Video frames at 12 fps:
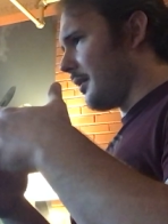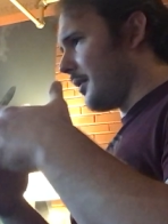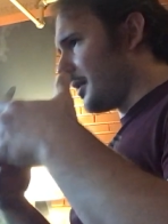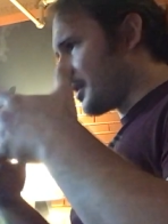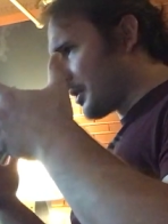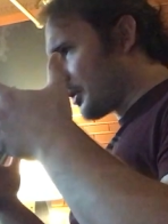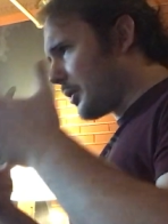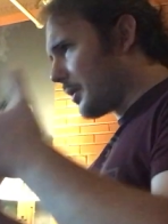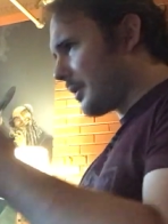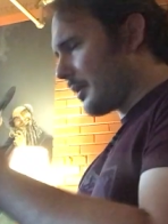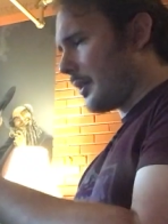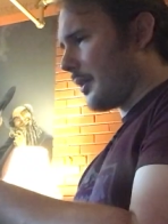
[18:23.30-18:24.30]
this is
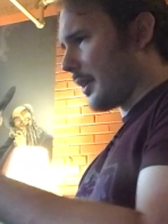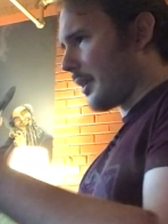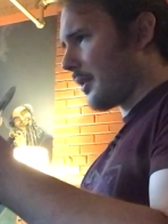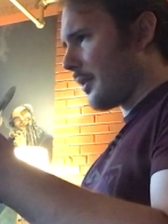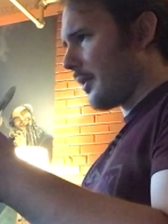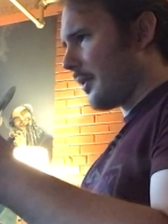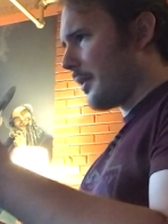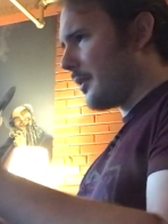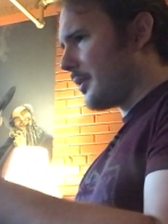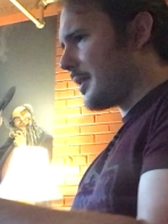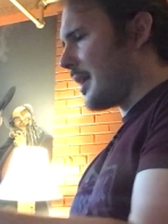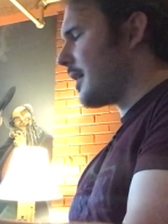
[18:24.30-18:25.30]
good, like
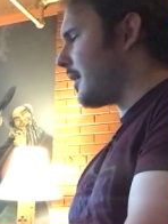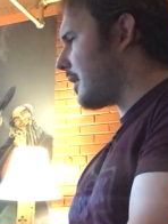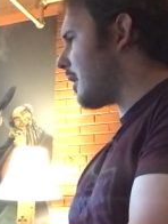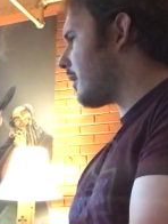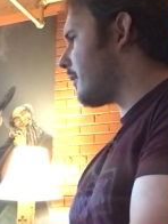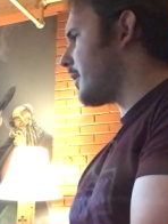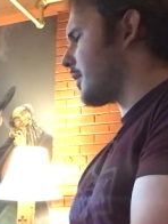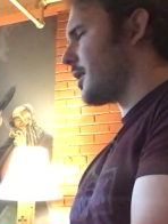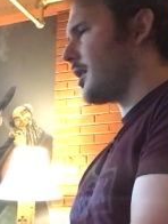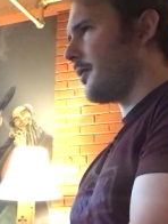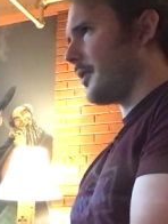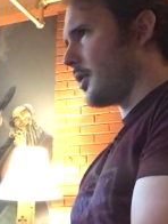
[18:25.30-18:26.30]
taking care of
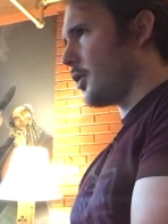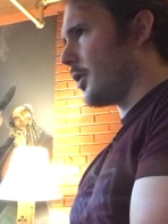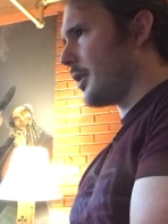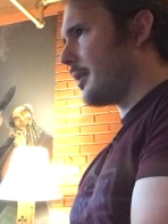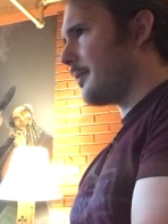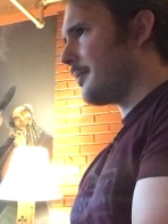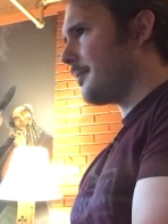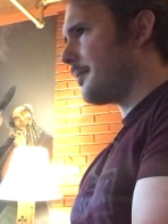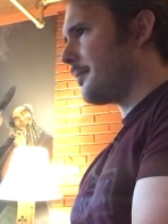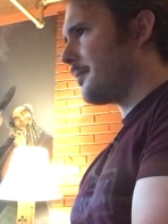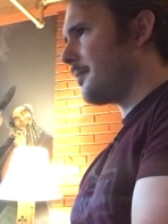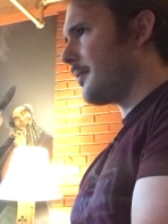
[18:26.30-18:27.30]
yourself is good.
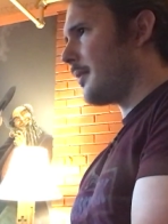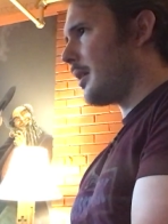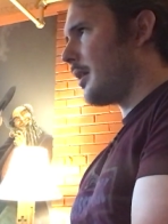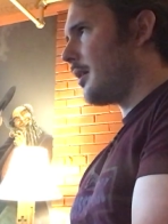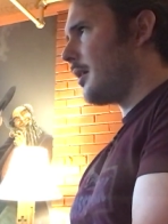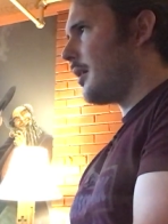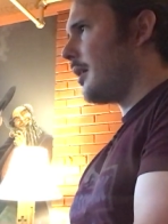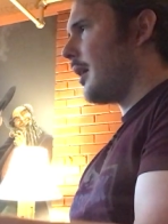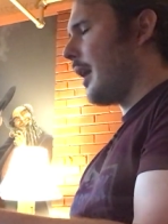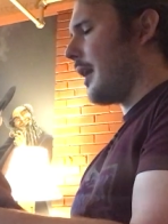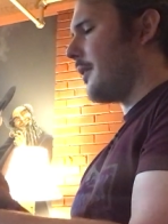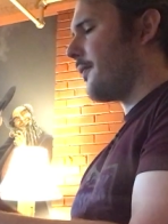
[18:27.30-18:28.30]

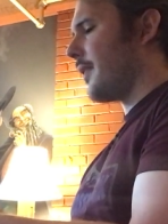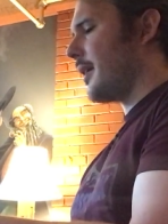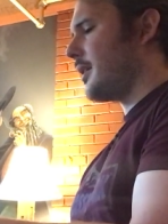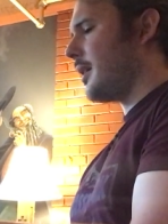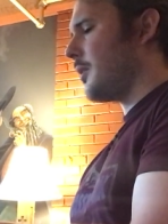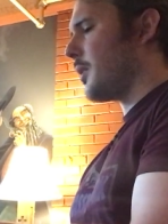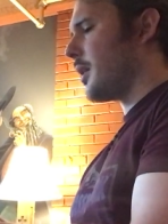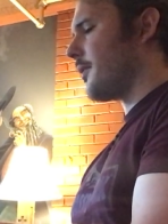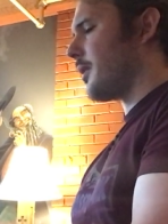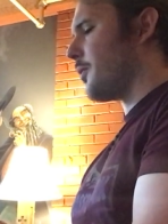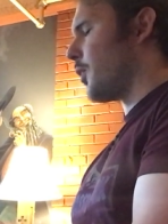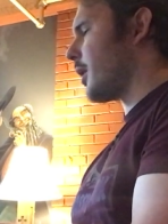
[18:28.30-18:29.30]
And finding
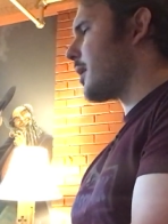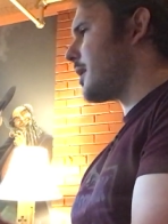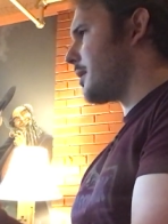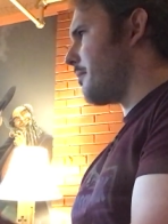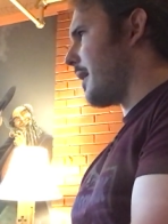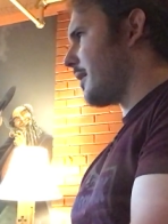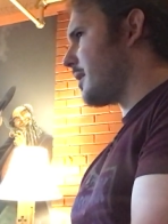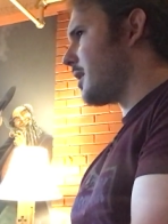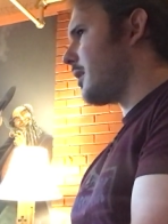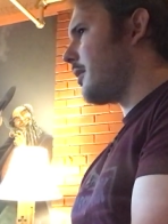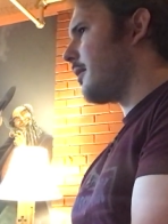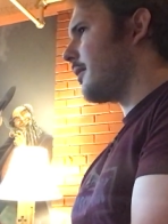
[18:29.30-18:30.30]
whatever works as
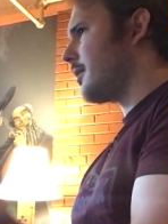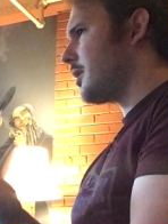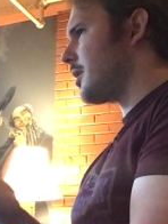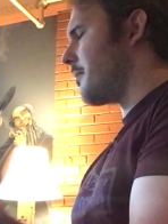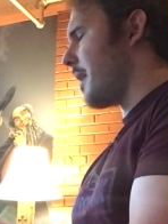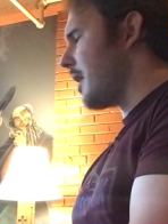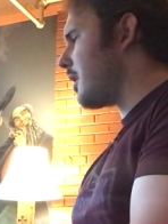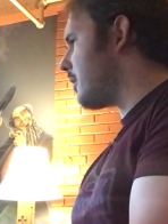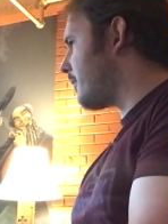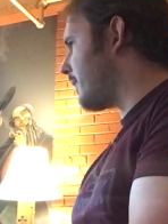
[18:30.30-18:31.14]
medicine to make you